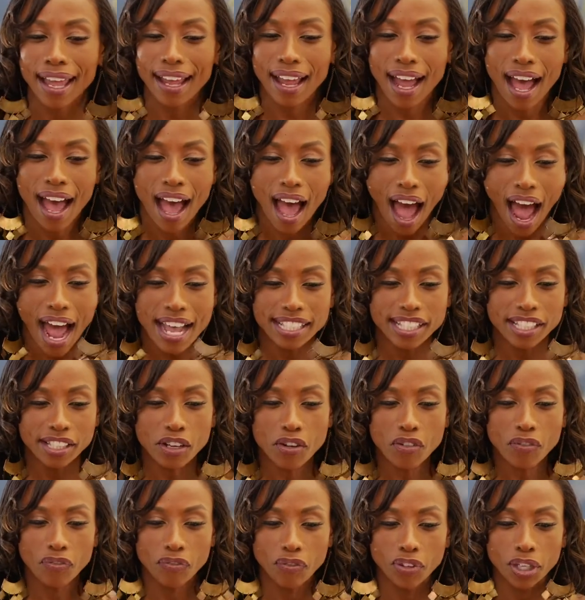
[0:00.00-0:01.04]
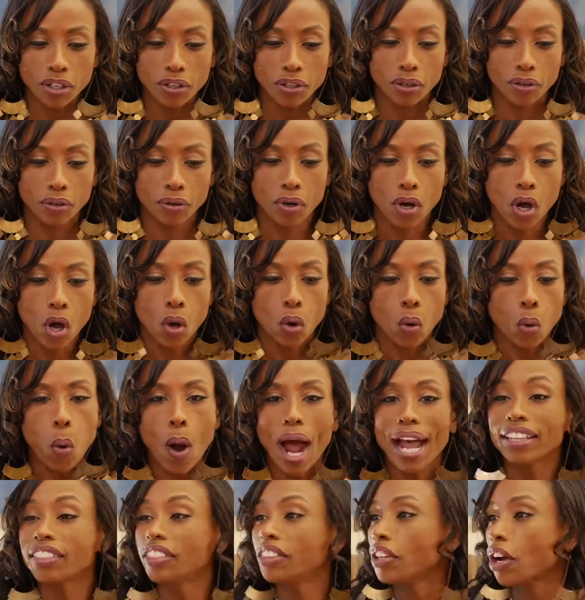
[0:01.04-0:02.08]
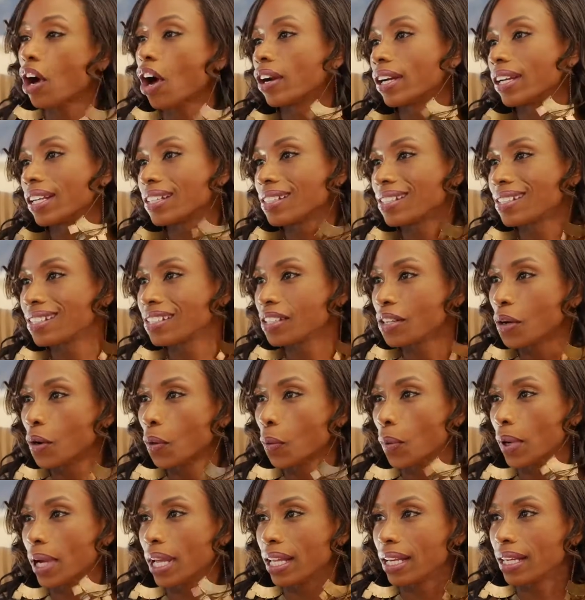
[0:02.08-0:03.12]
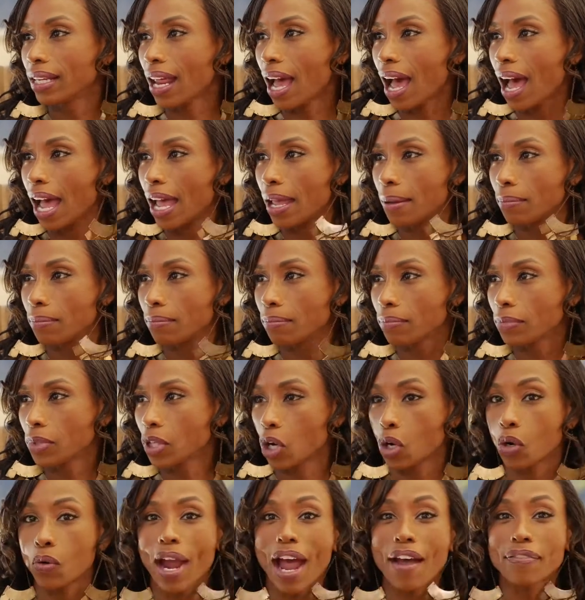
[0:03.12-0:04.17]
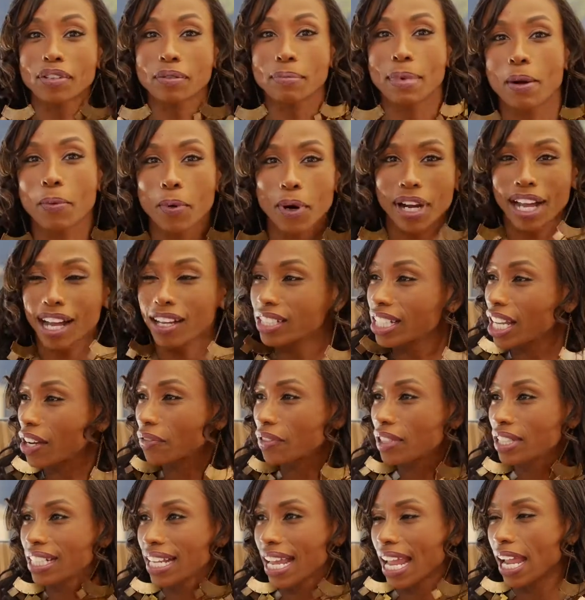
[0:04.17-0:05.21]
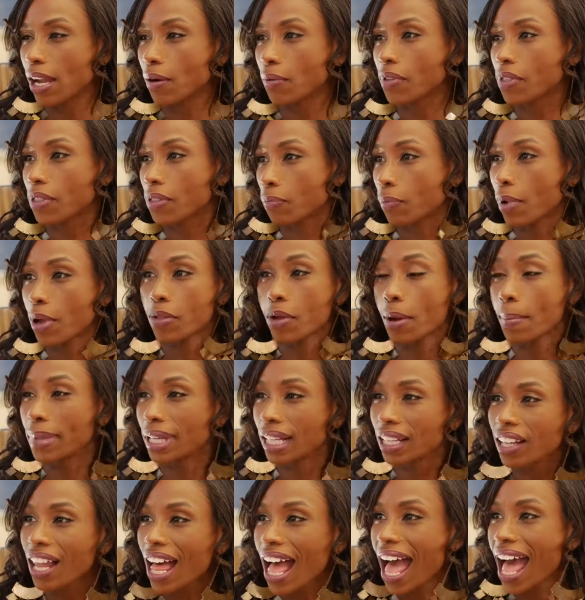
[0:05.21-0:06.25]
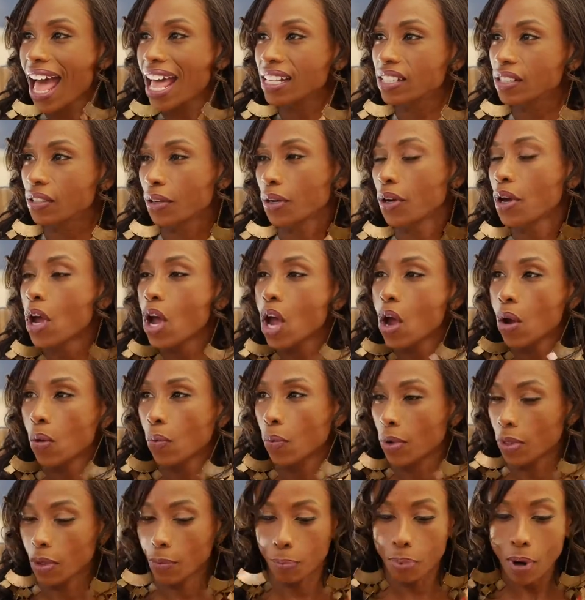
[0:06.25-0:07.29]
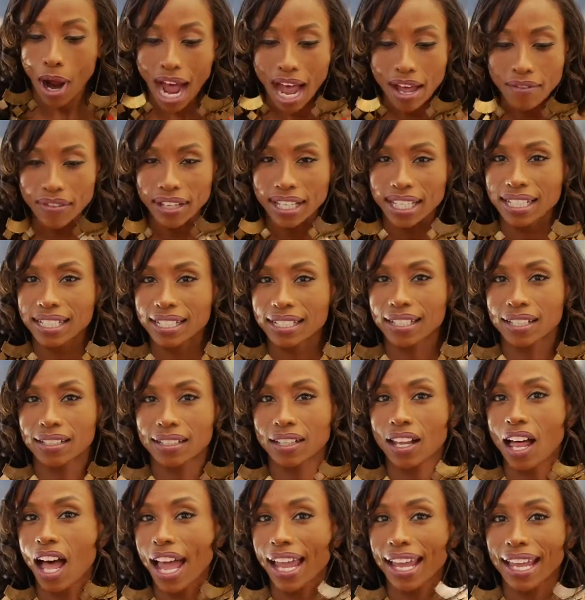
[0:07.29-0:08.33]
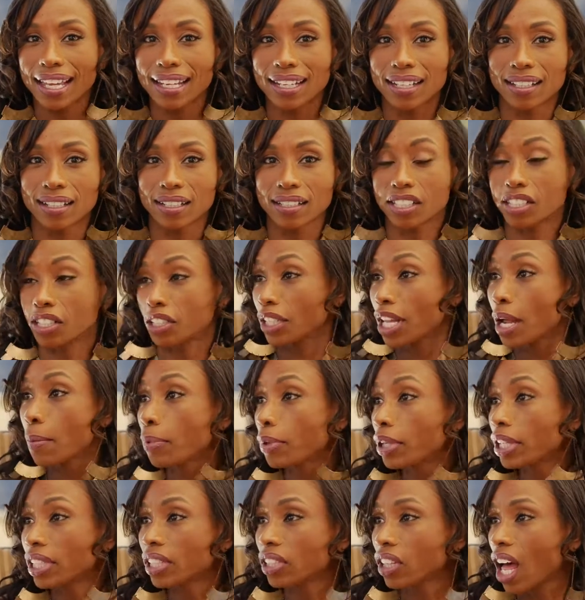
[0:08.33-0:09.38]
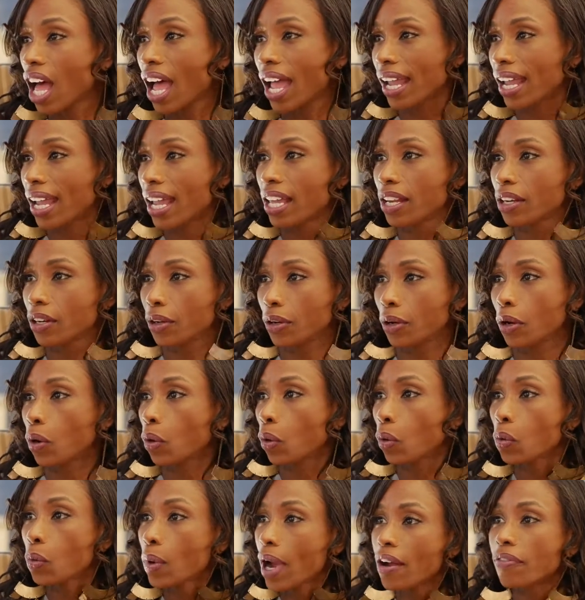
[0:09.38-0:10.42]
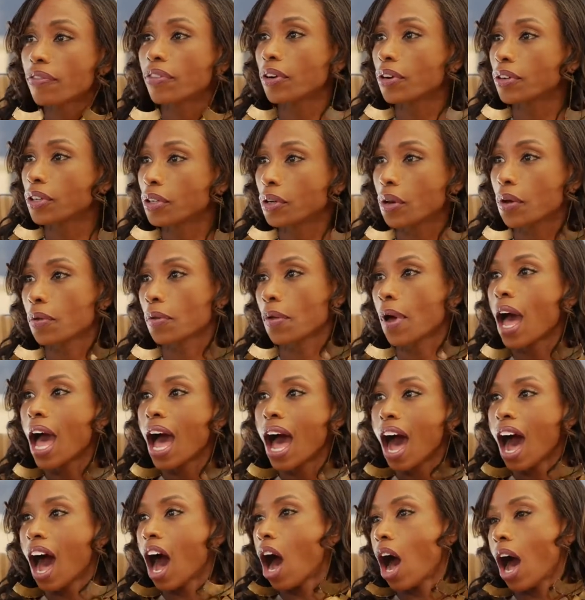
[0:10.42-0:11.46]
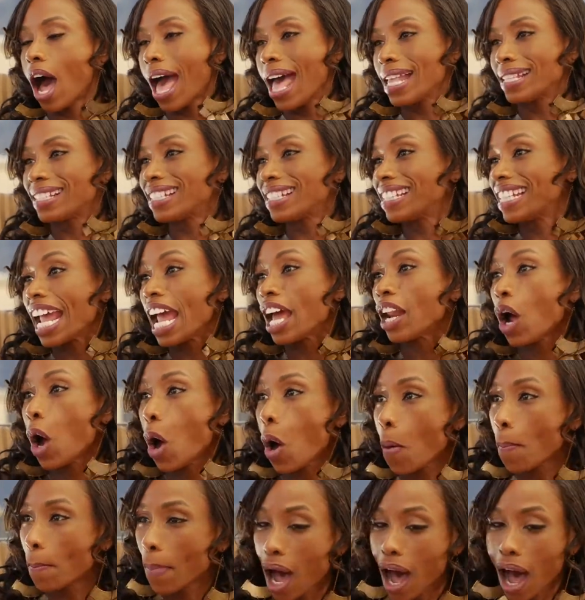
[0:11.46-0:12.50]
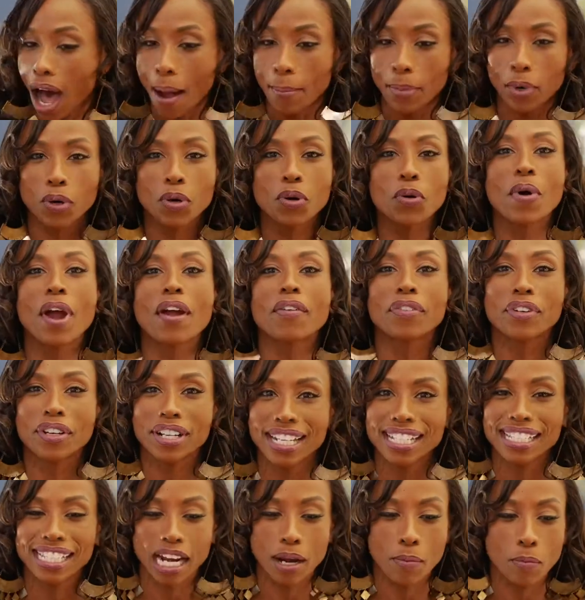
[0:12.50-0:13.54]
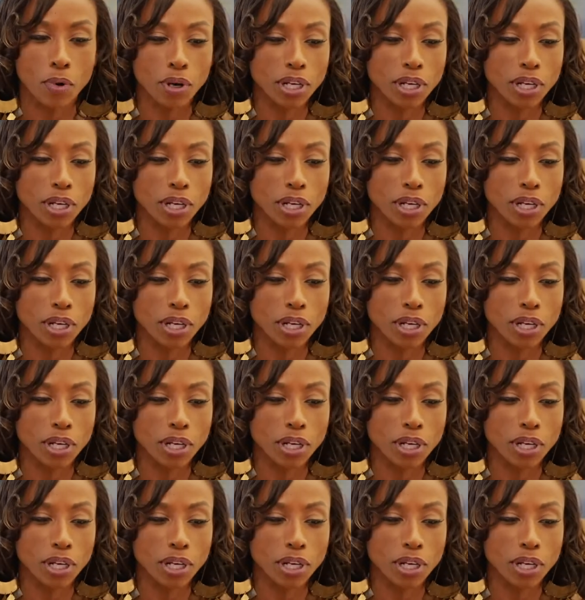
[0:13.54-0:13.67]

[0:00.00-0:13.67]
Like, I still feel quite the artist when I'm, crafting my workouts every day, with whether I'm in class or with a private client, a celebrity client, or whoever, a stay-at-home mom or whoever it is that I'm